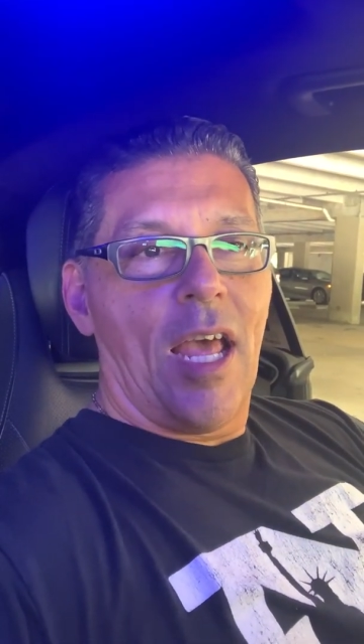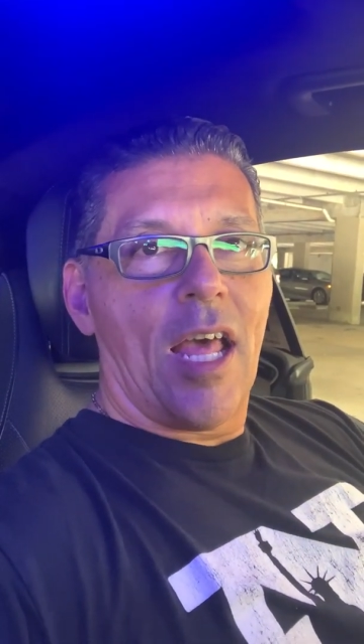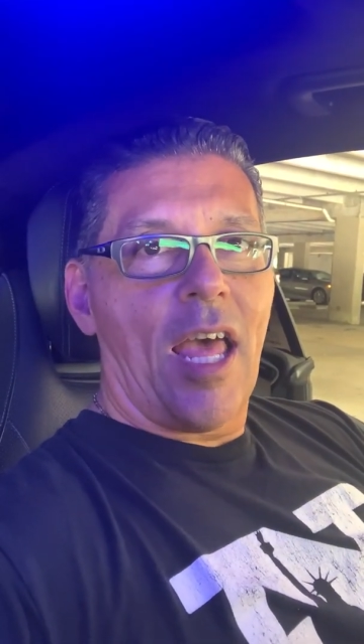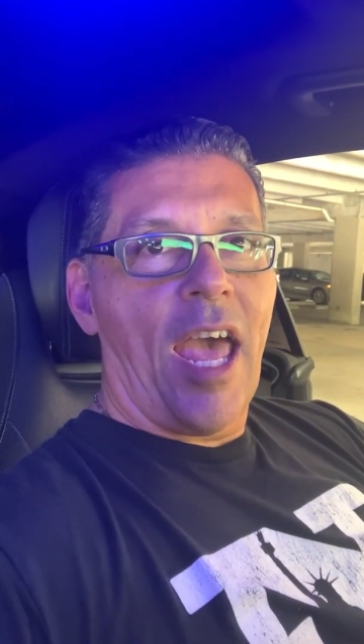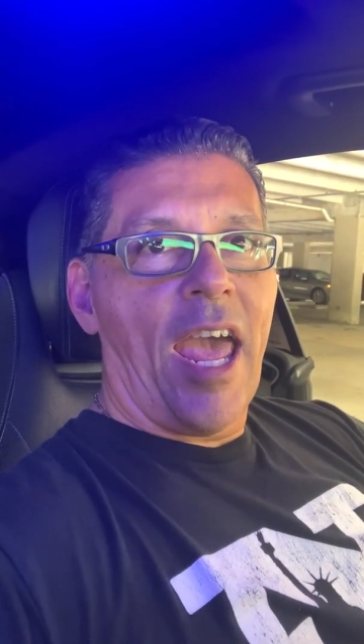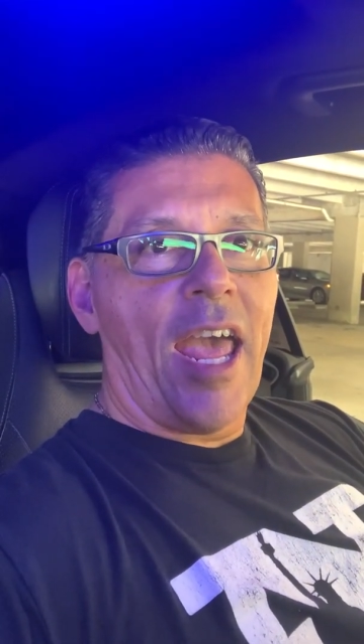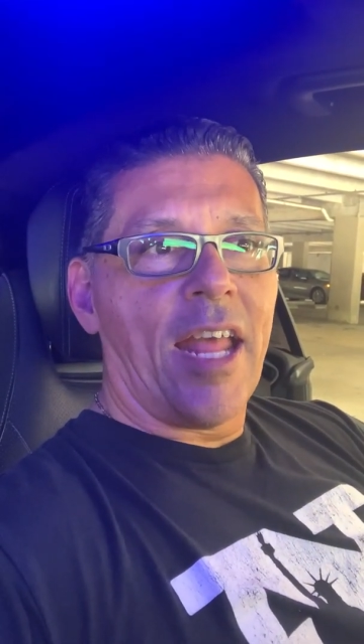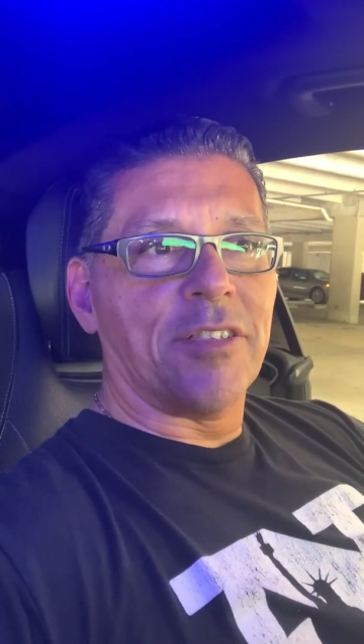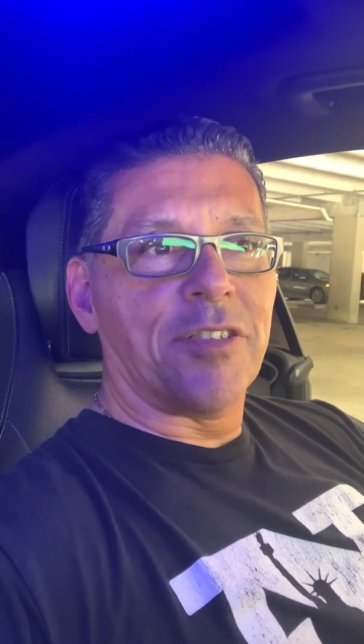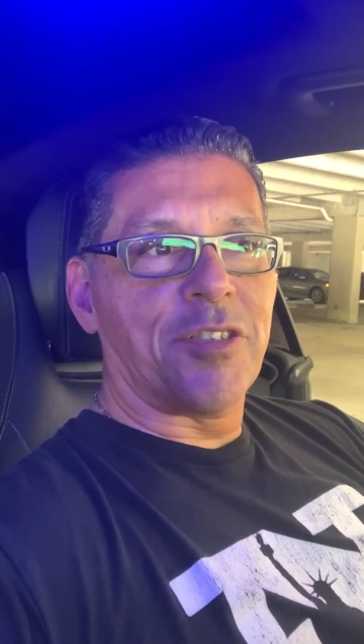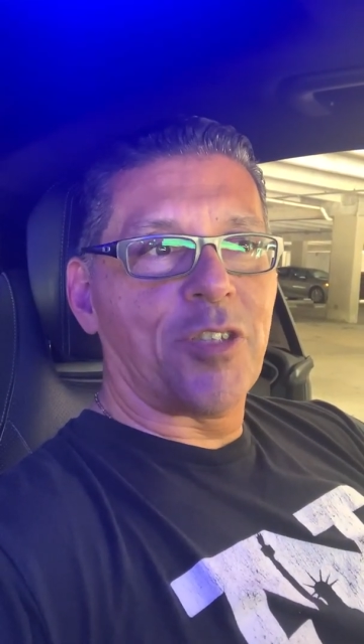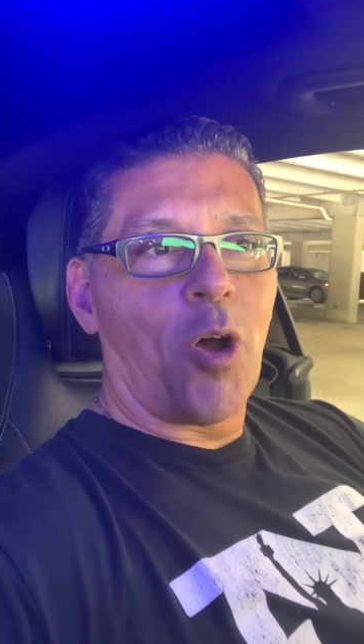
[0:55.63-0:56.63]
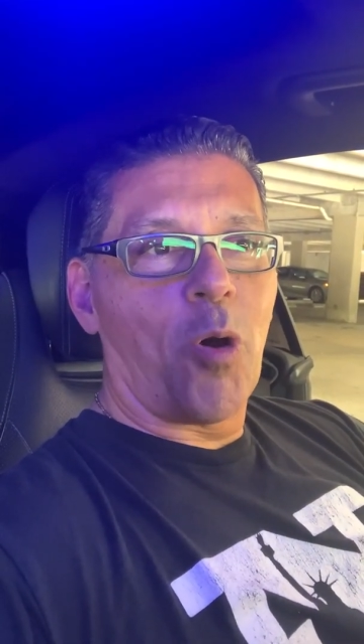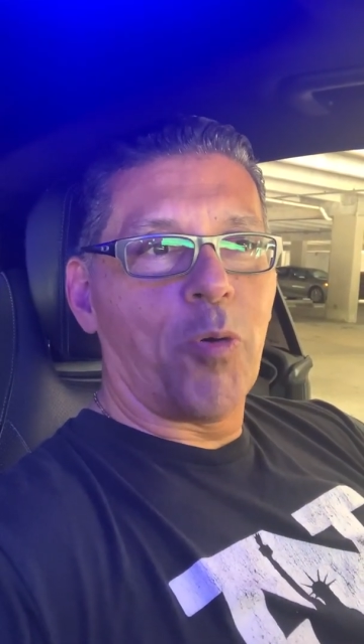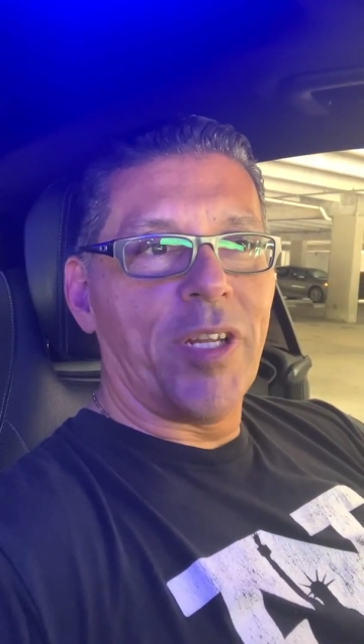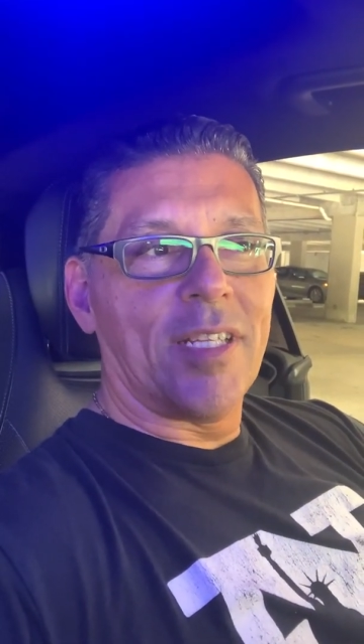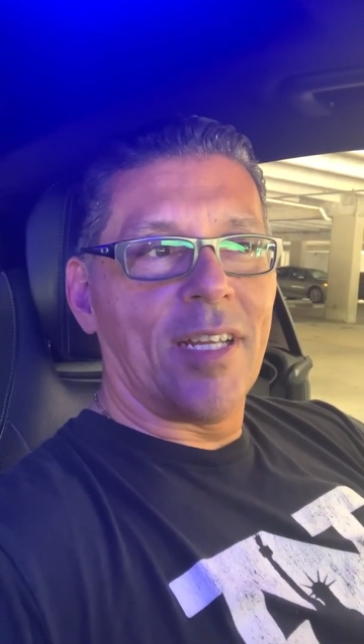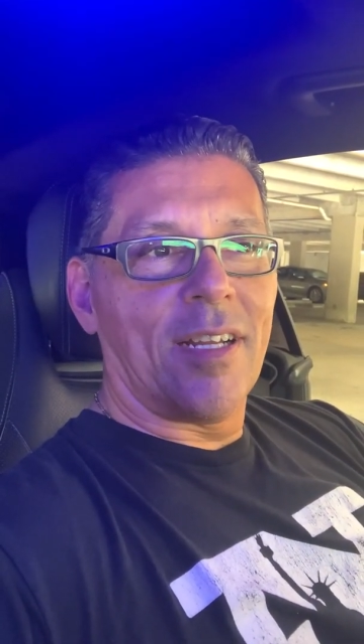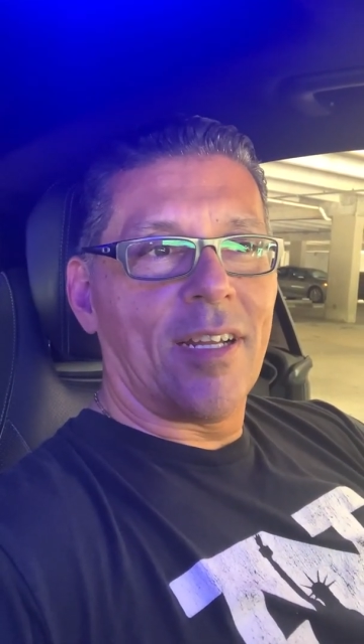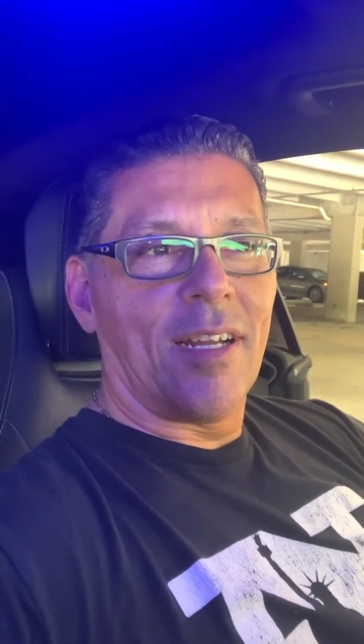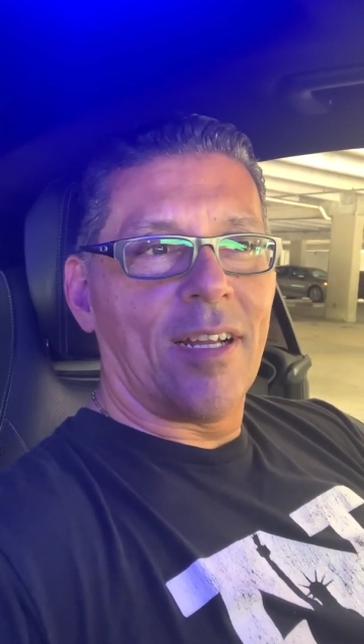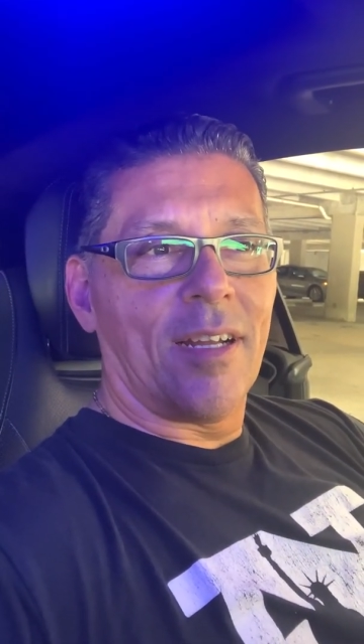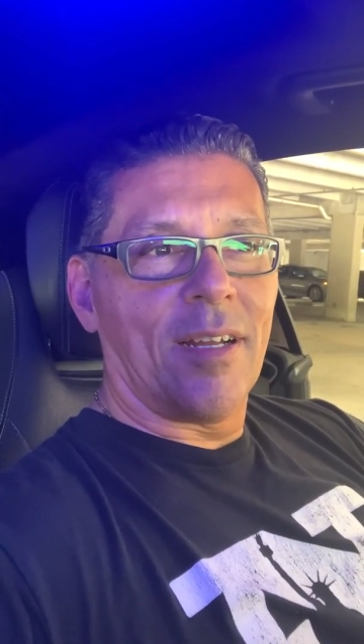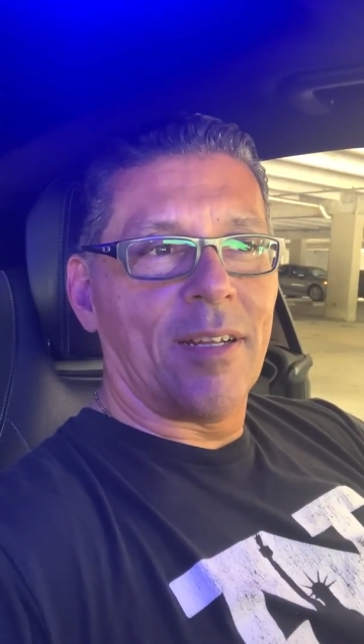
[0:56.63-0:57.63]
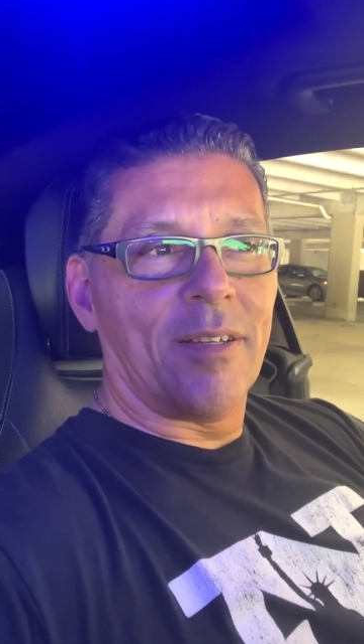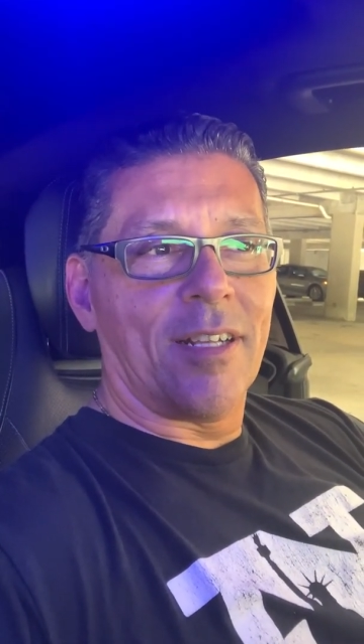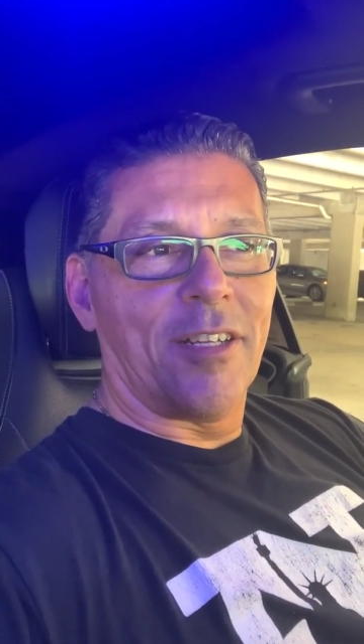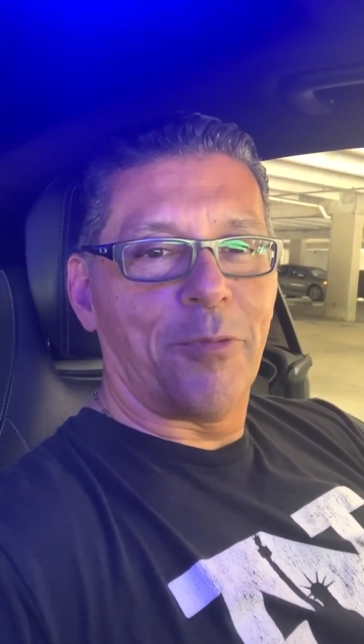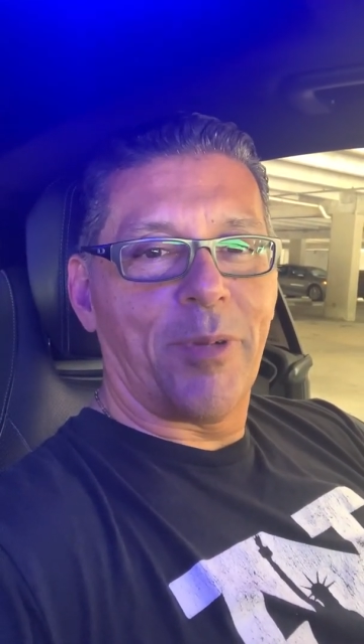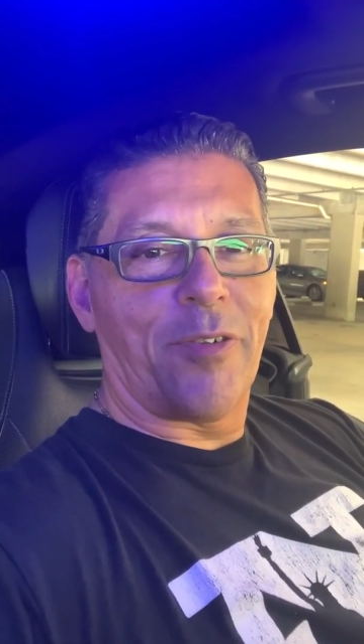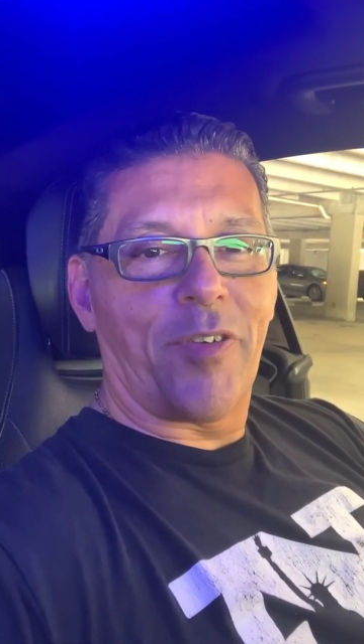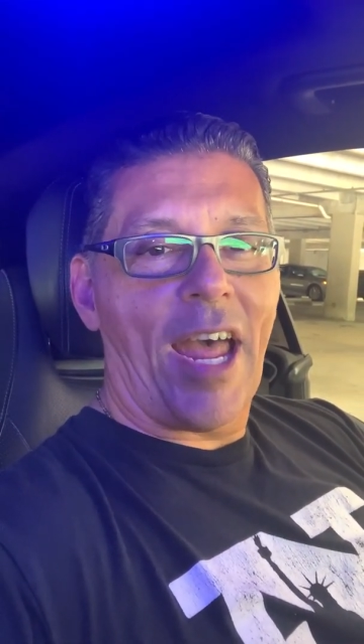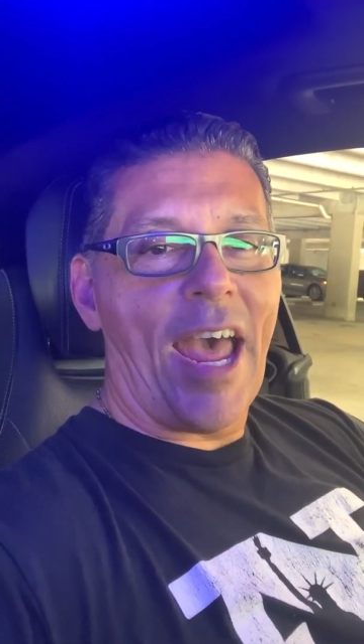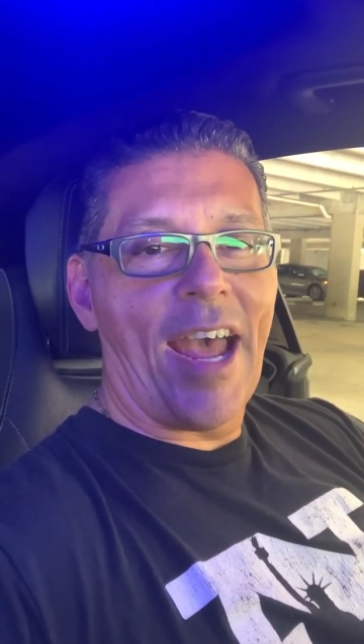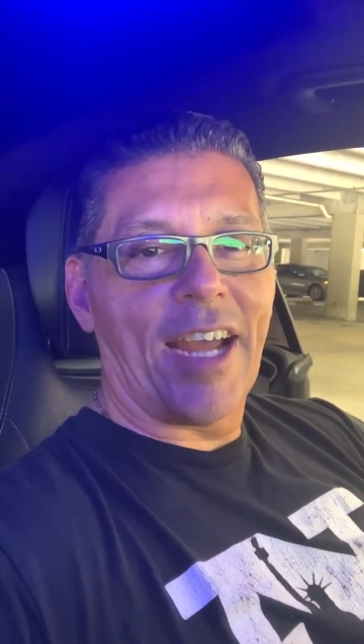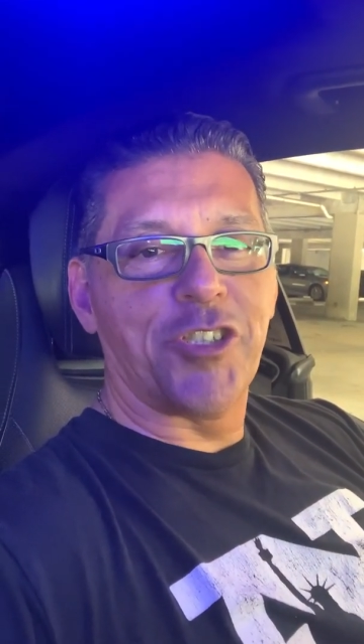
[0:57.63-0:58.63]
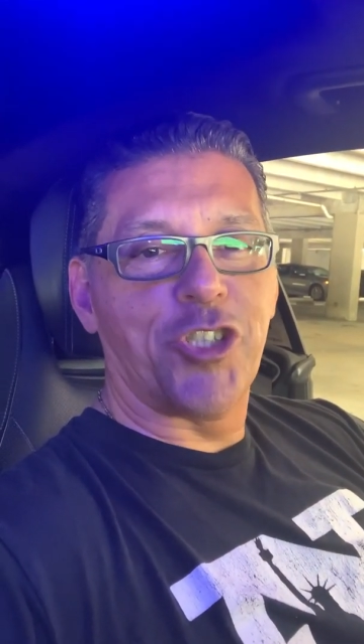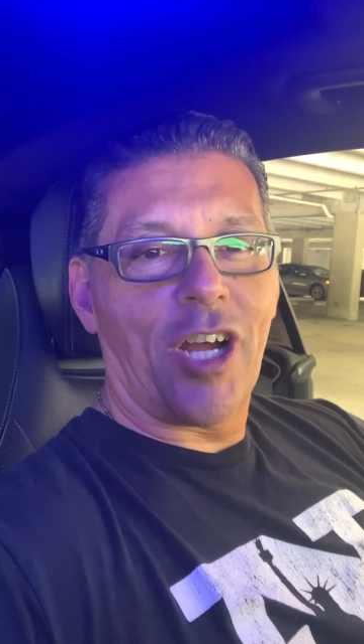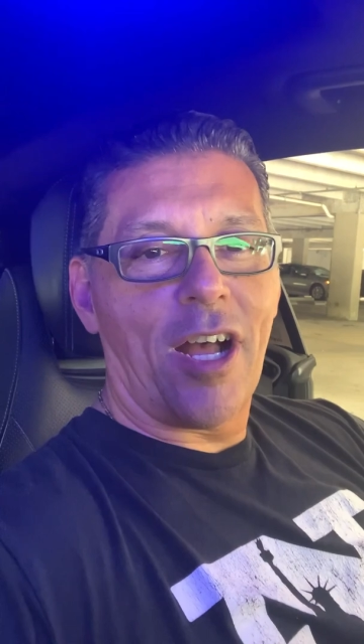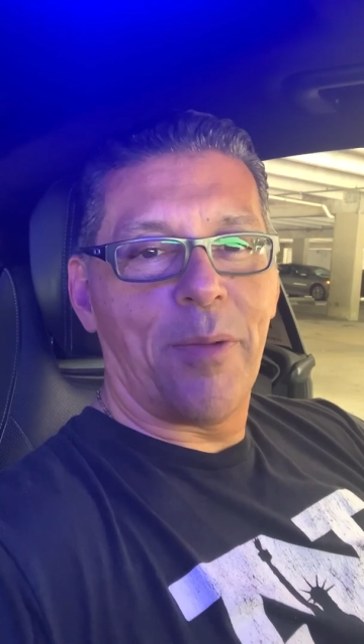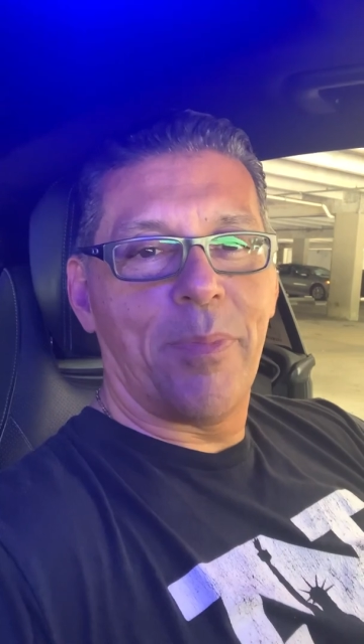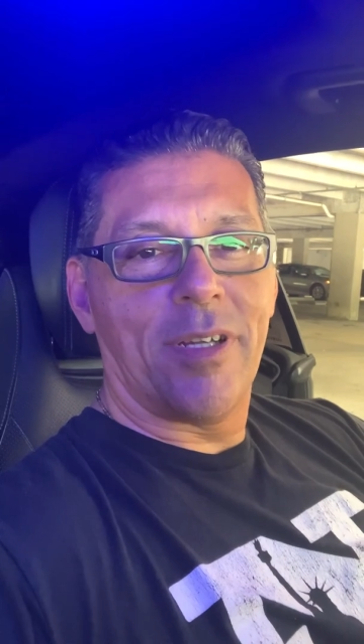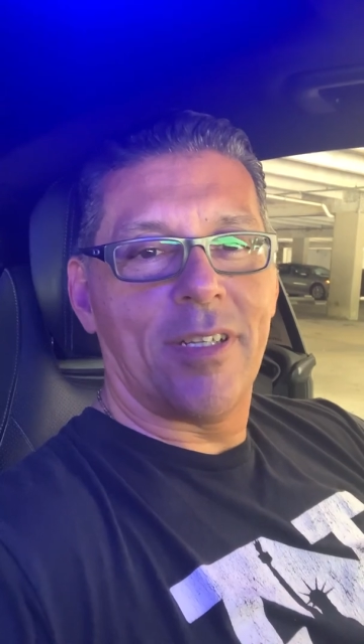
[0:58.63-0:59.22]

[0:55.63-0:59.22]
And so we did a little bit of a hack job,